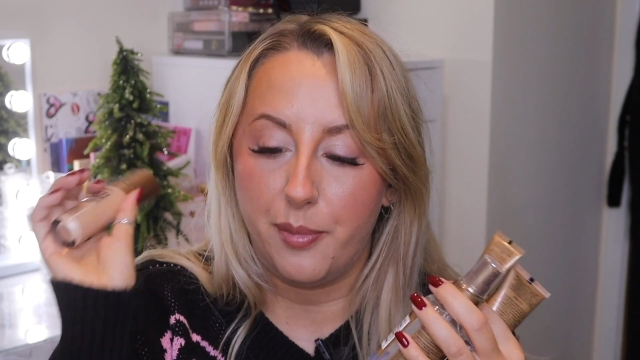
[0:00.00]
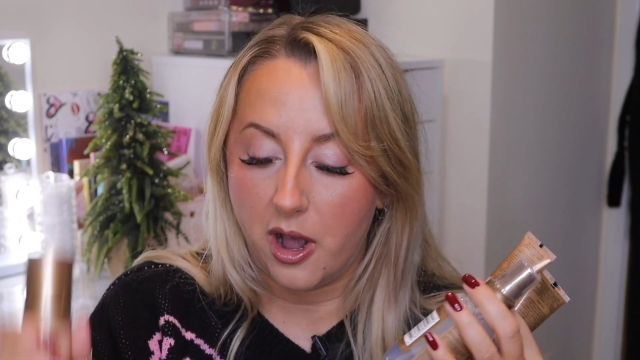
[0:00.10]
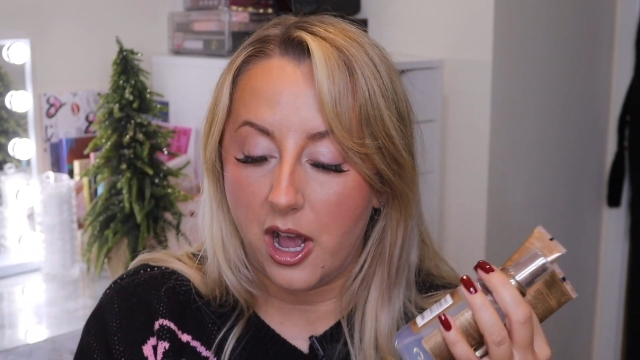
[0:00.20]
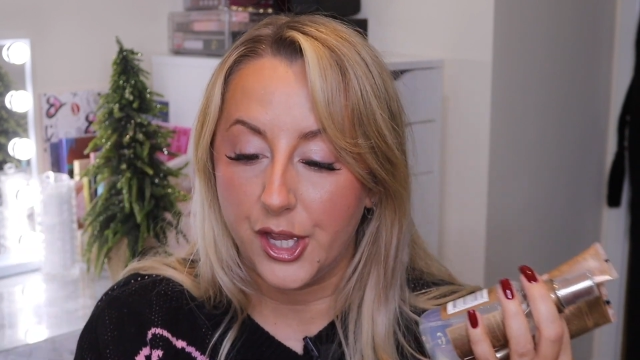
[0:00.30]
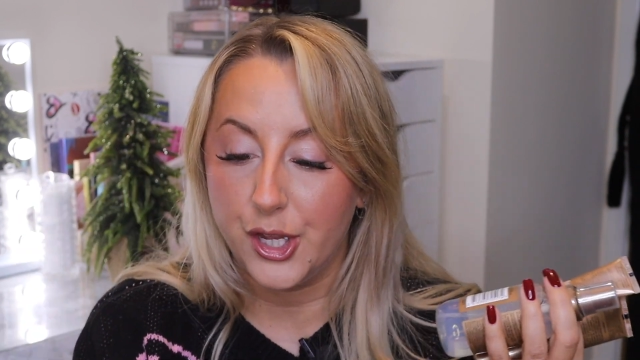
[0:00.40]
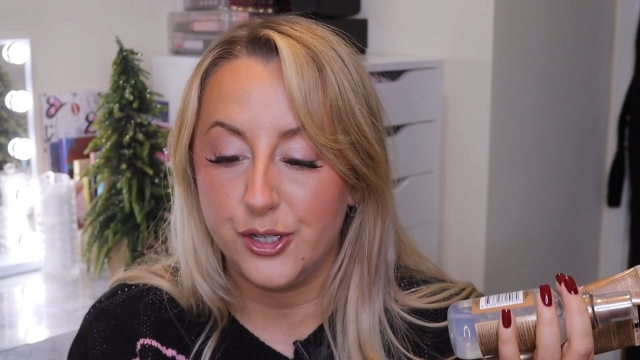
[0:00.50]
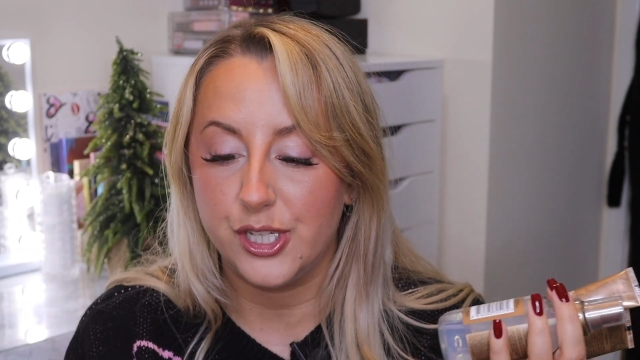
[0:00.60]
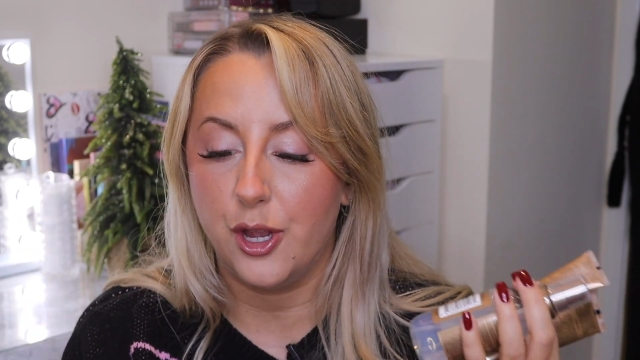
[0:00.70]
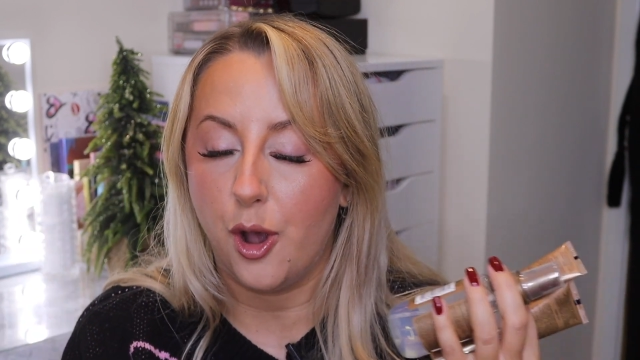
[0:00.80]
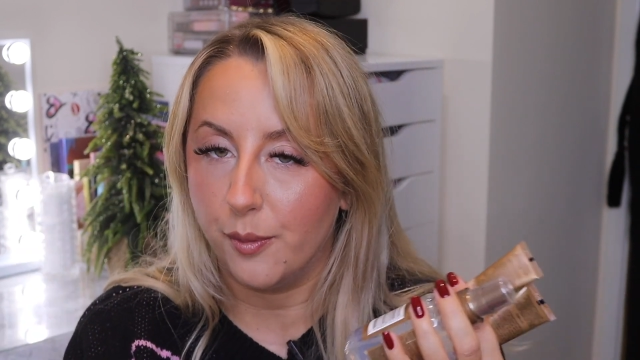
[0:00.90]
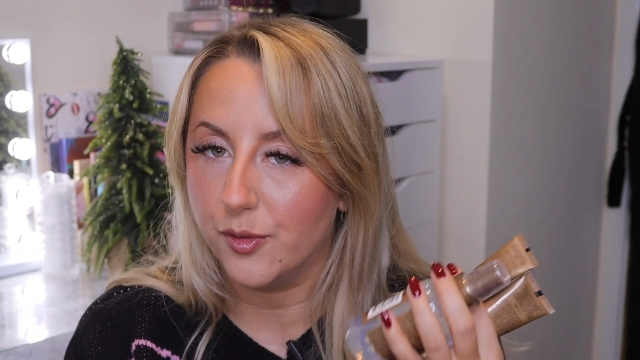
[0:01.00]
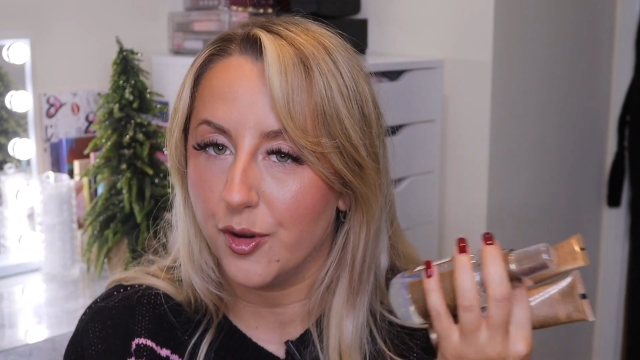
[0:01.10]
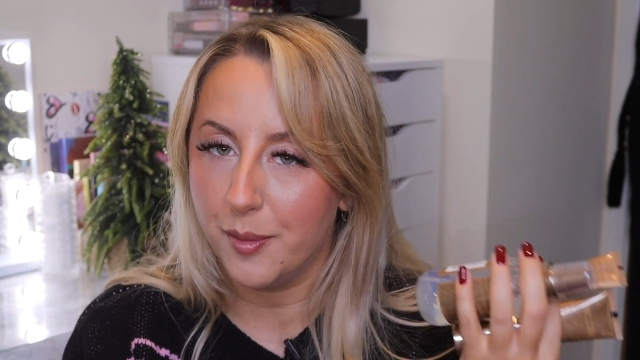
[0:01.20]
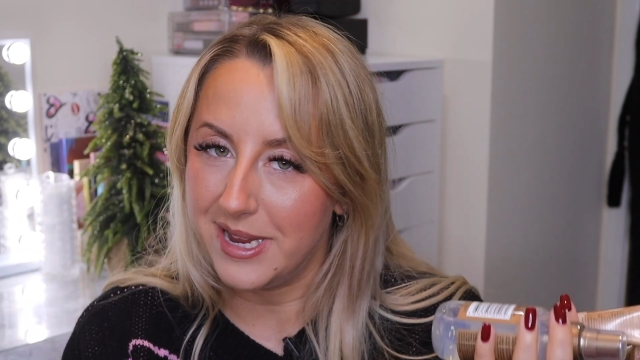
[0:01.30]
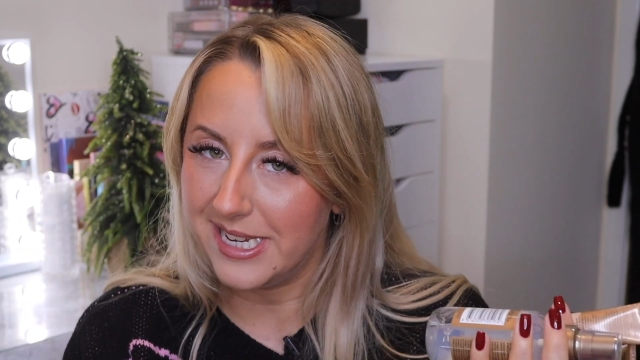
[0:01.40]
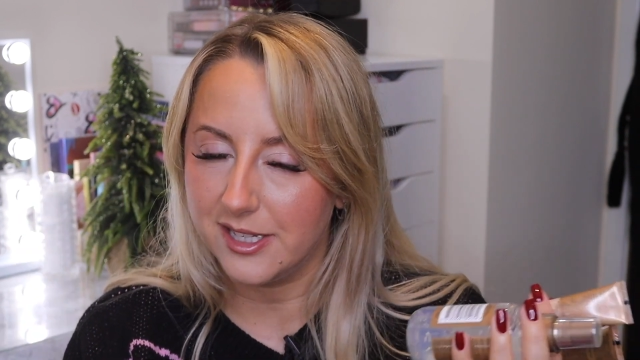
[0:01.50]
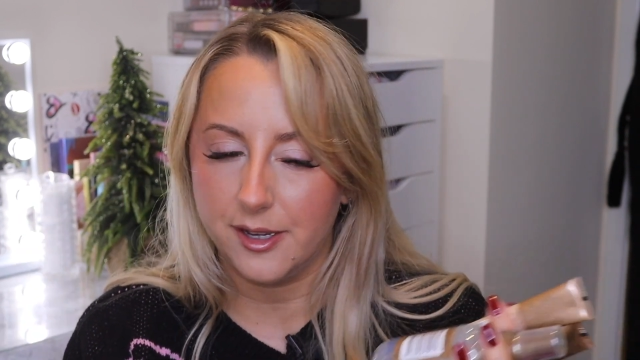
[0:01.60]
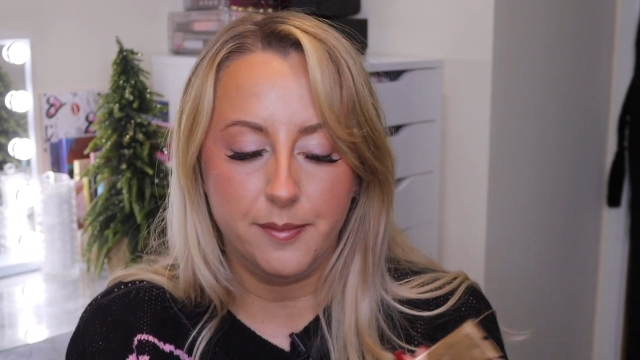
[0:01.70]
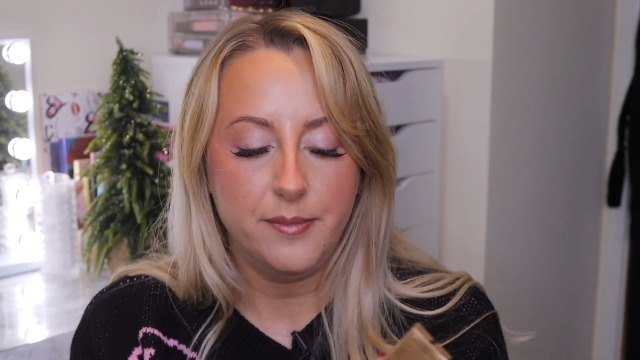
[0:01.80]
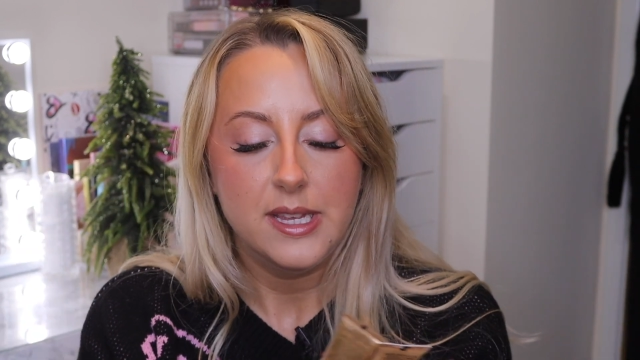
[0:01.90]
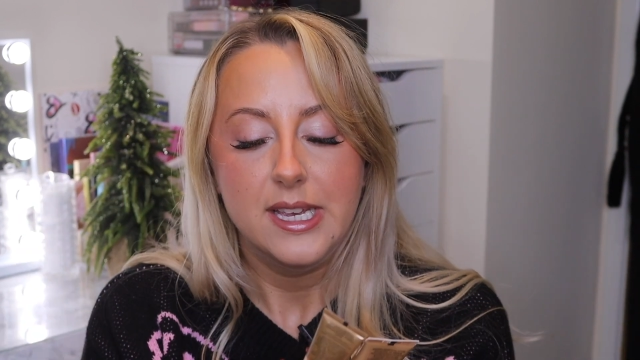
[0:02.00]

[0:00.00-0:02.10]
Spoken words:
but I usually opt for a medium.